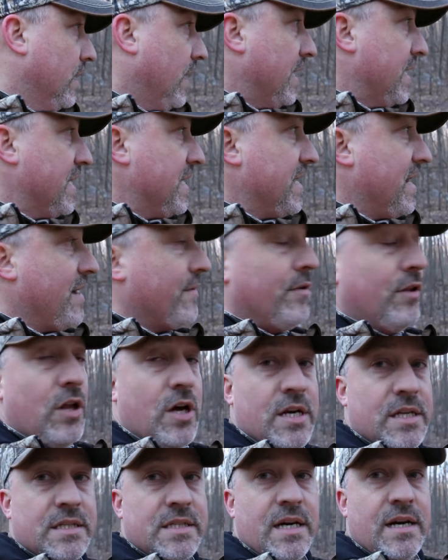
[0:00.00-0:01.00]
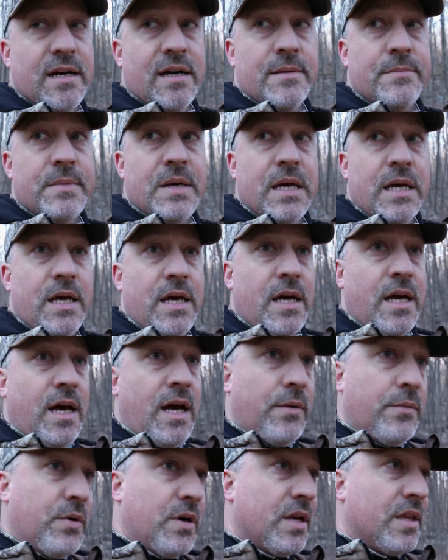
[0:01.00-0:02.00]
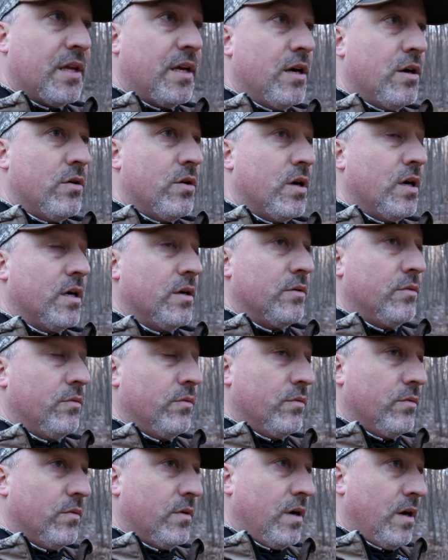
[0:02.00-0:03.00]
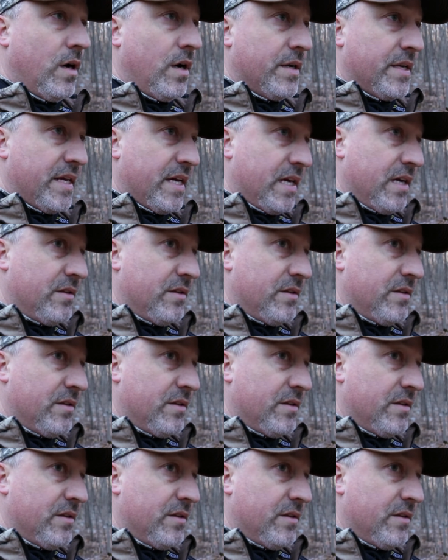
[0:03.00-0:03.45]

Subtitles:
didn't have a lot of time. I wanted to go on the